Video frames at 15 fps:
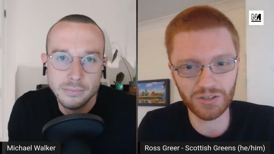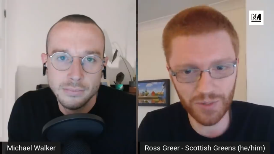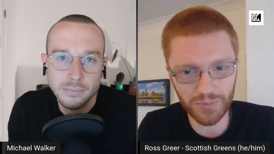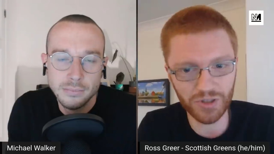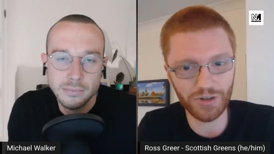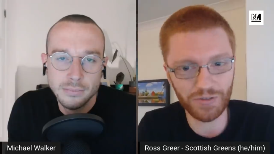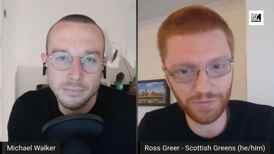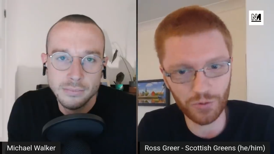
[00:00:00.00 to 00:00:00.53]

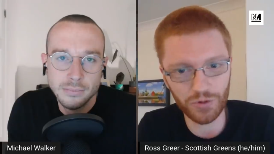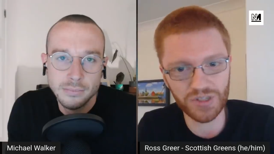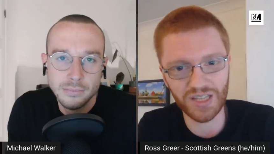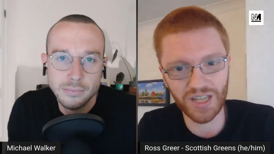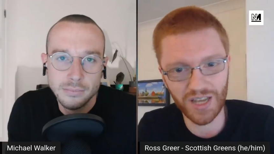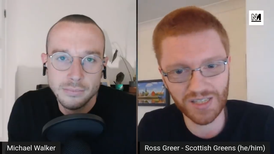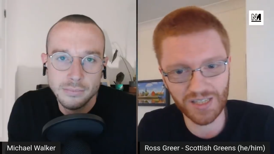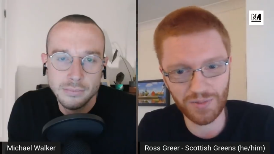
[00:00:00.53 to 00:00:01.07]
Speaker 1: deliberately
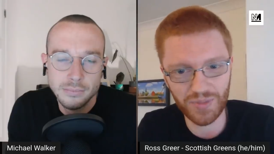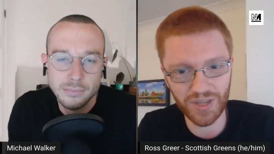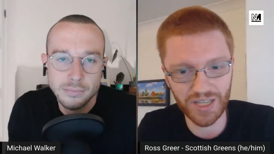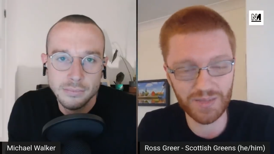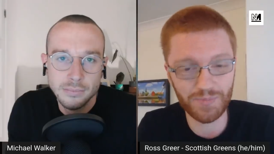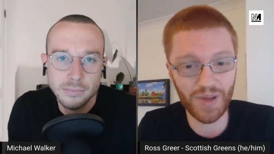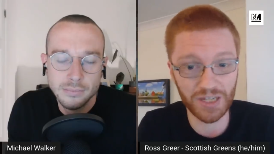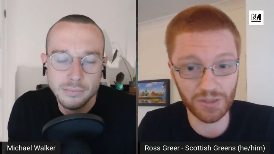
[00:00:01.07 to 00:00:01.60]
force the
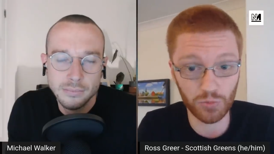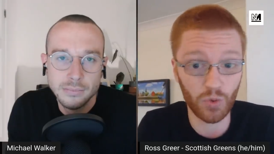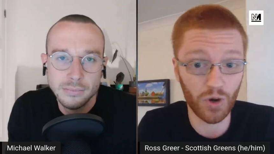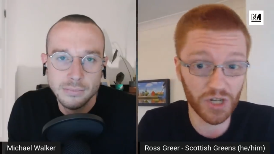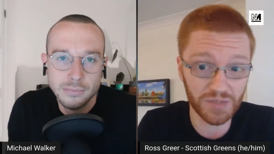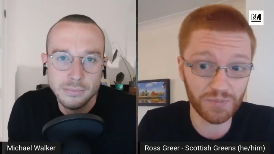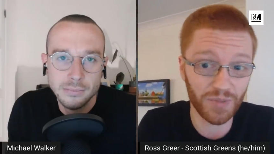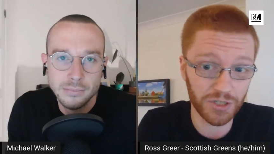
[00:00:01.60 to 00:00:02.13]
SNP to pass
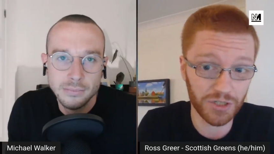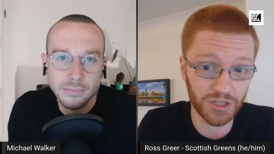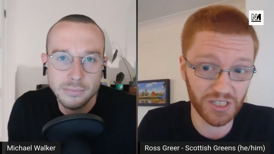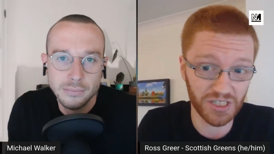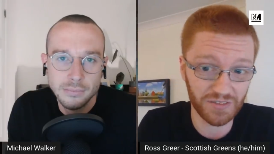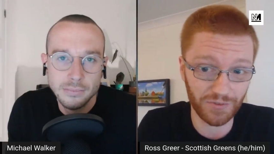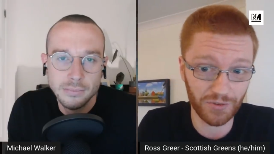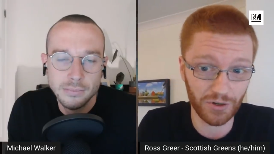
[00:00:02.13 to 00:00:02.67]
worse
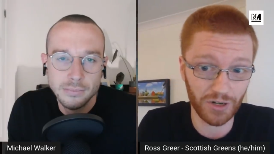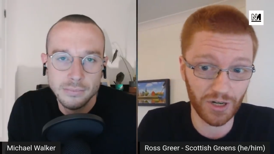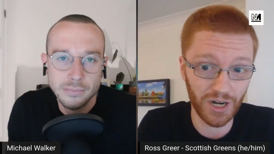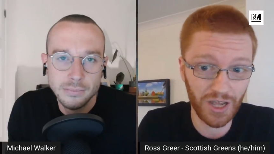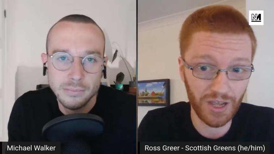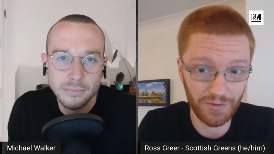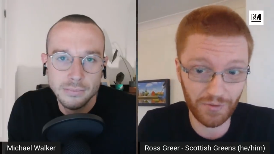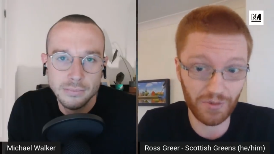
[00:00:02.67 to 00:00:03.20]
budgets
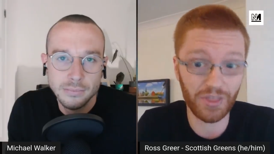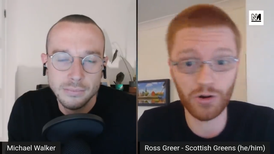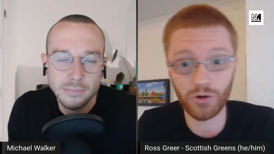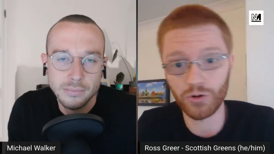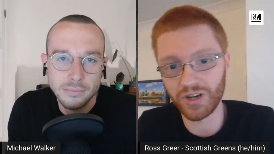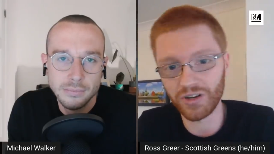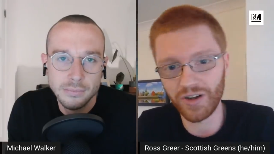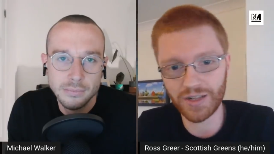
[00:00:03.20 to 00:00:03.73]
for for
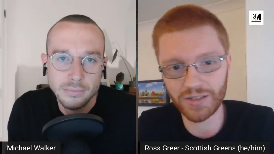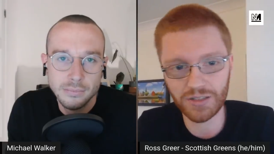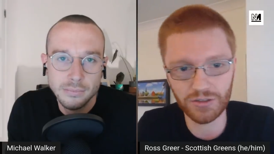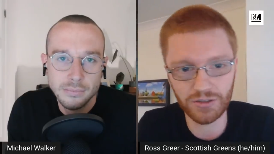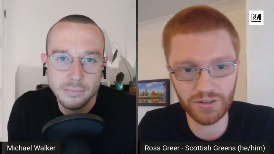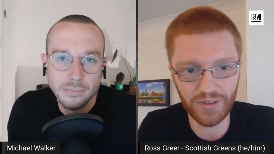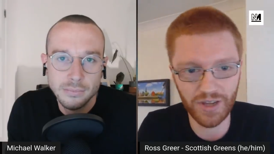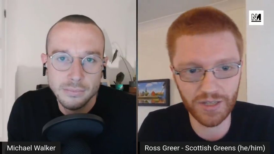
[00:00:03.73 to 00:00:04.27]
their own
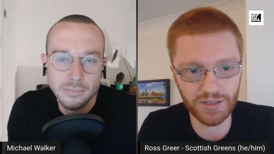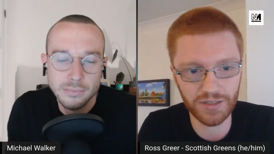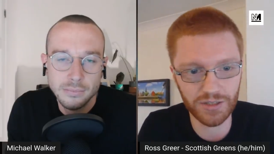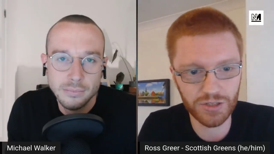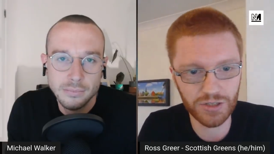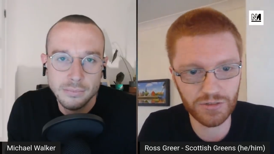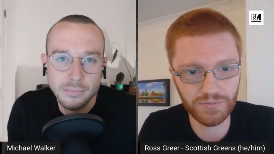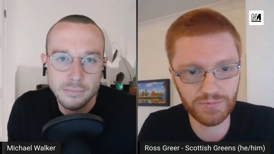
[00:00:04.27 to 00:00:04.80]
electoral
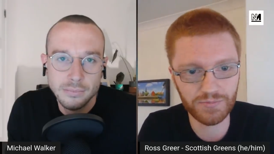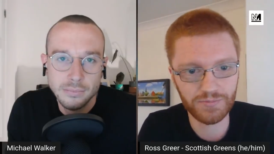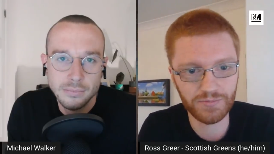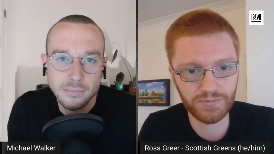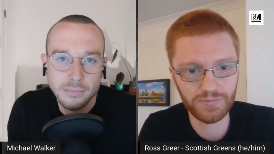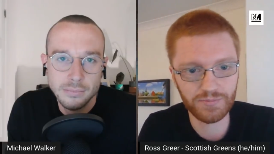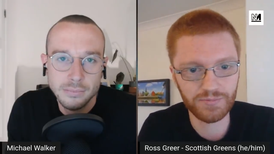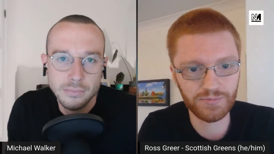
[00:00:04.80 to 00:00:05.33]
advantage.
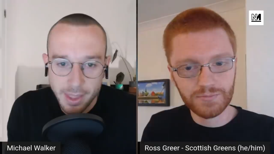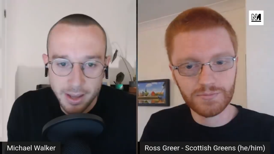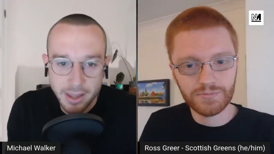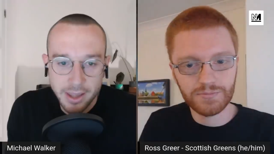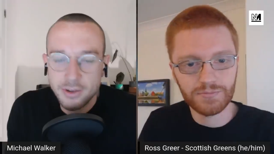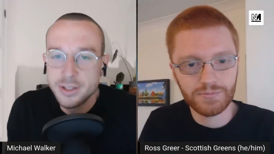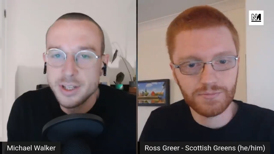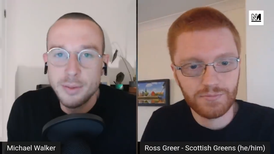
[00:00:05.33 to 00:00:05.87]

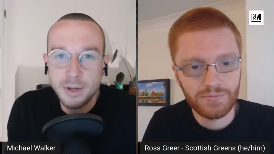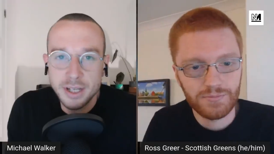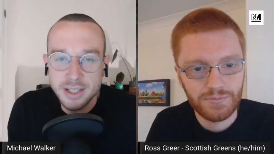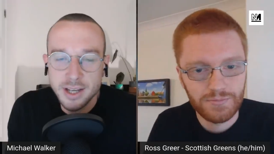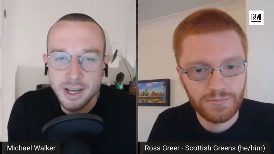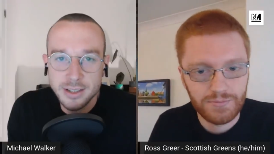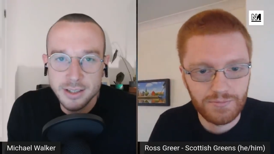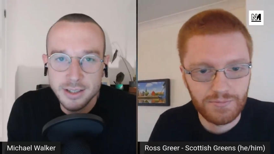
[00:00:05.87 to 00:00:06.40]
Speaker 2: There are some
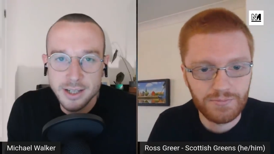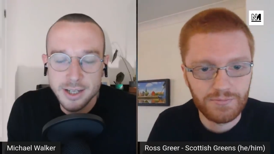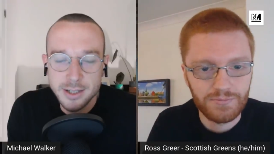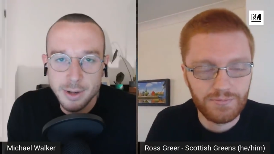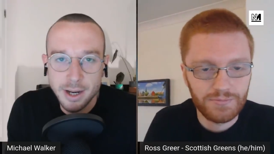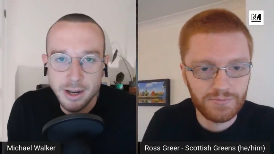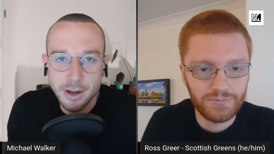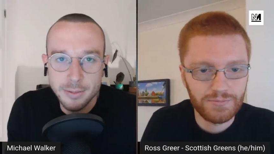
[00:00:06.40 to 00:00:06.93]
uncertainties
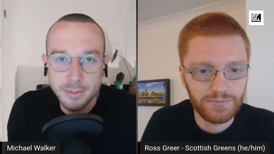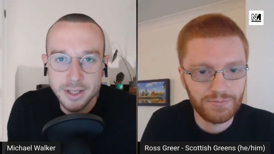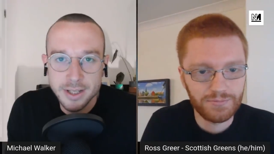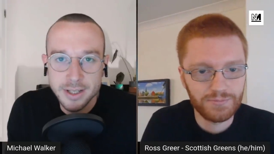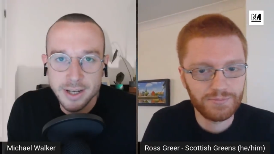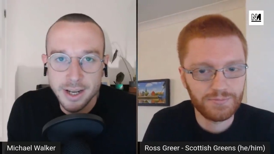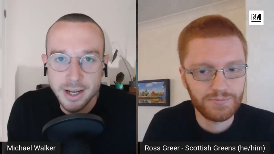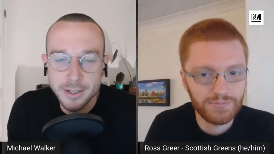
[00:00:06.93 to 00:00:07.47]
when it comes to
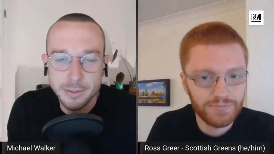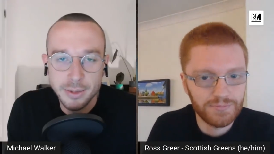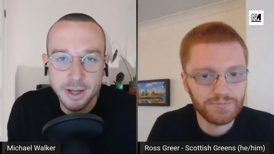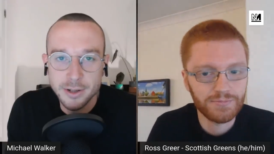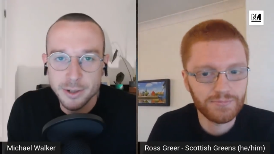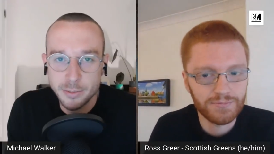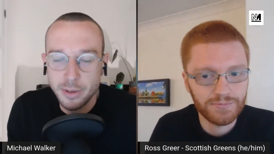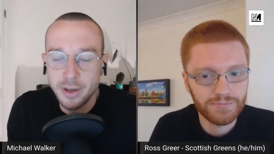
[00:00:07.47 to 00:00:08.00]
this election, but it
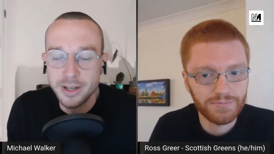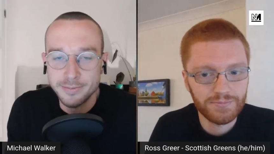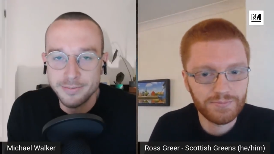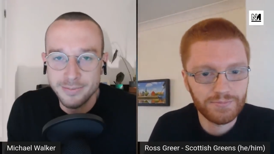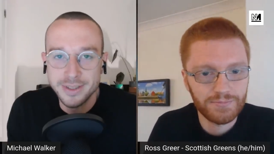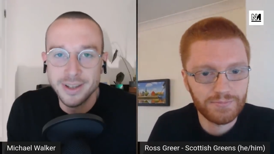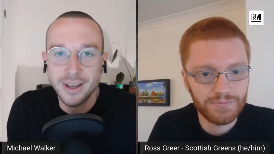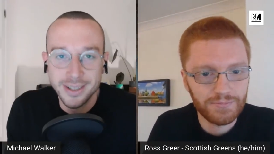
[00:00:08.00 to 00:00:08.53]
looks pretty
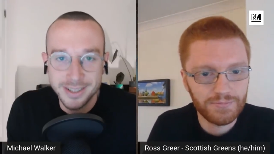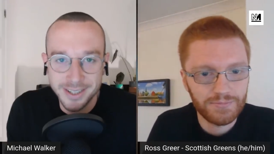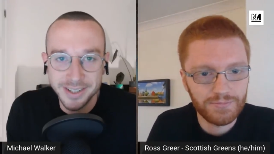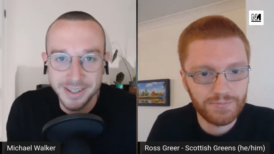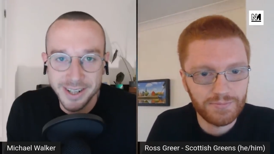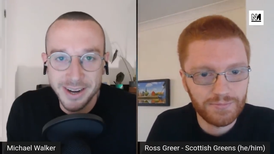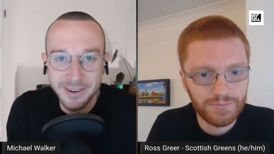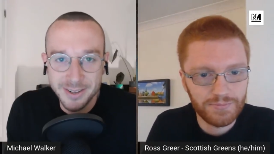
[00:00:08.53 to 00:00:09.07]
certain
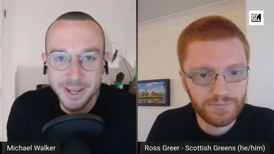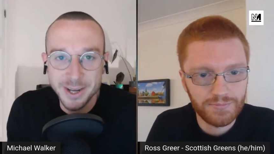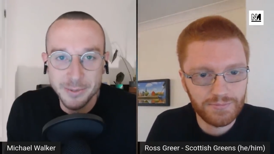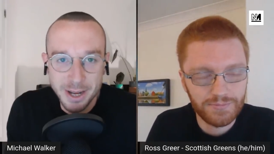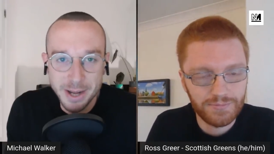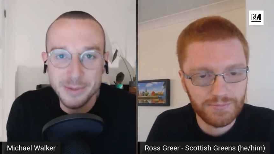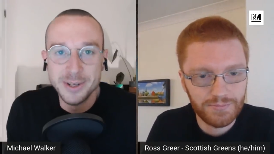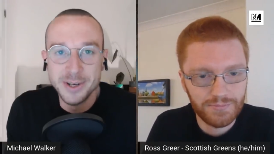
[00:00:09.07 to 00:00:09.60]
that there is going to
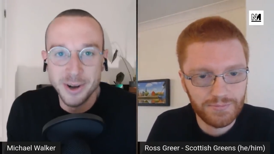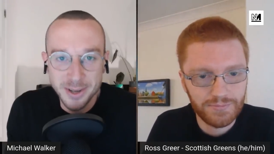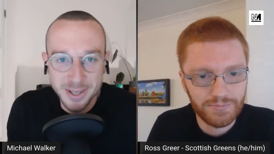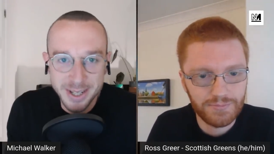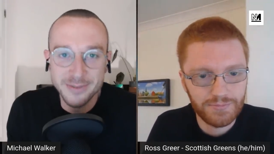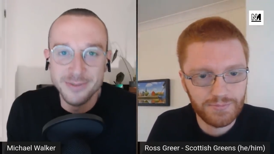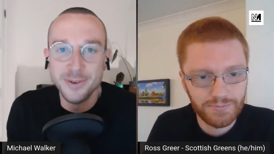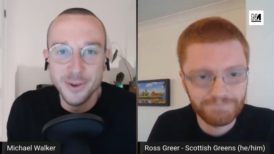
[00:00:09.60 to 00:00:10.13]
be a
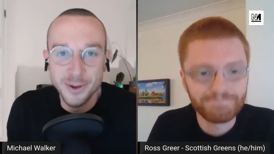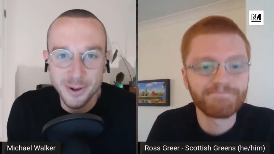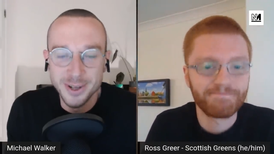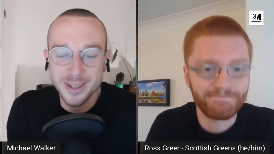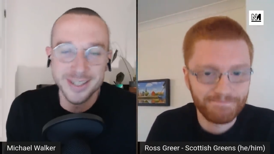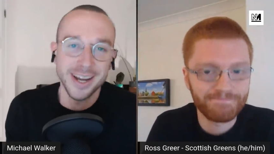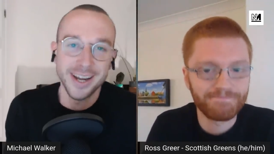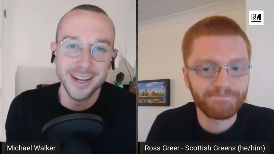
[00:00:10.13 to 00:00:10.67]
majority for a
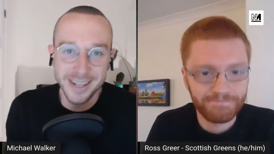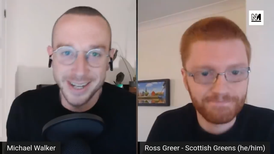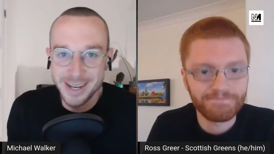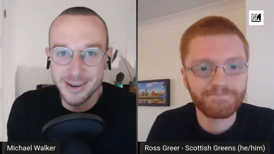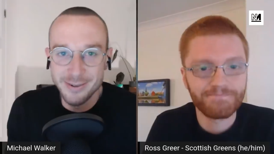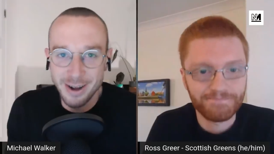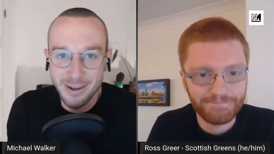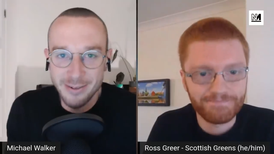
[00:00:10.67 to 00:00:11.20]
second
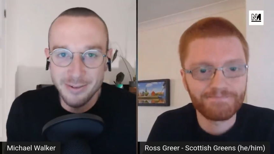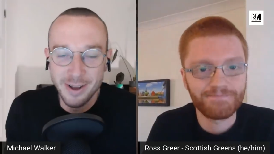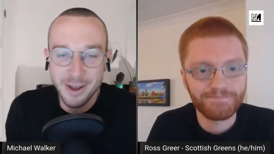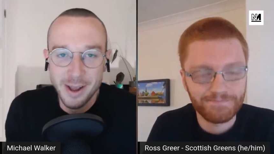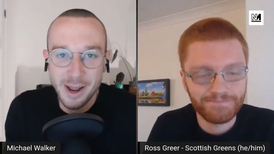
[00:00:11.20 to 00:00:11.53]
Indy ref,